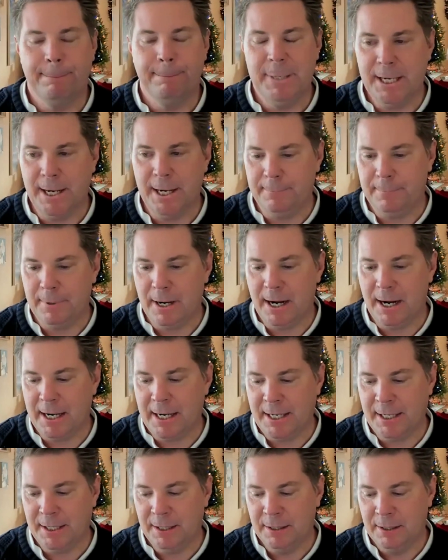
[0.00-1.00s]
yep.
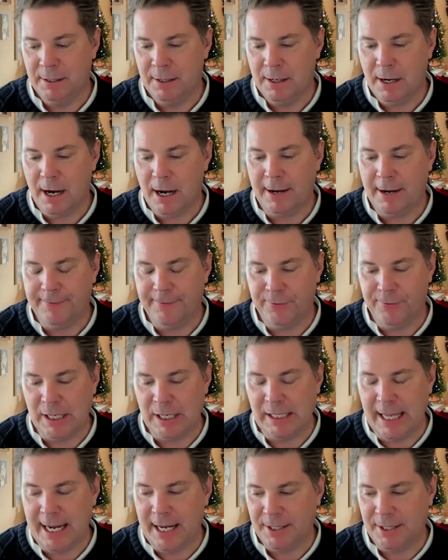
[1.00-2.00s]
I
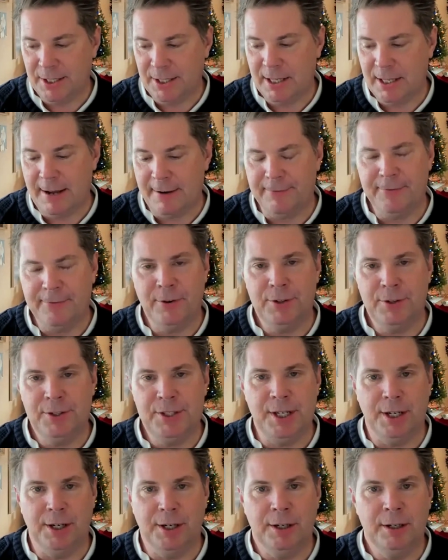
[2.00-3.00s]
freelanced that
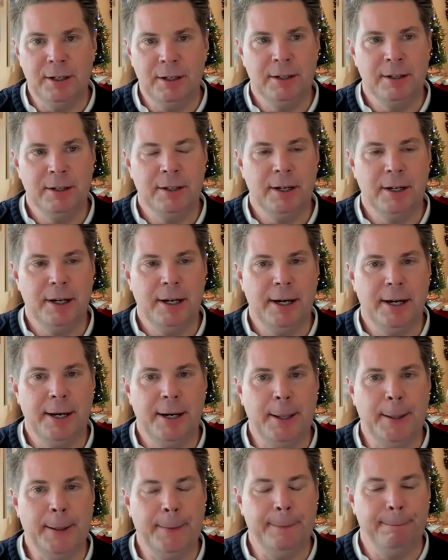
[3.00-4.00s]
first year.
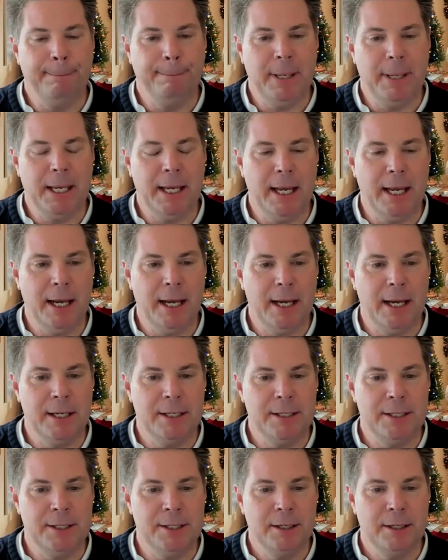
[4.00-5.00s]
And
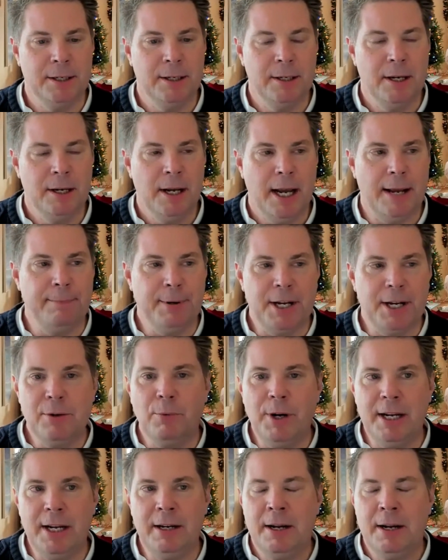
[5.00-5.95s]
by the way,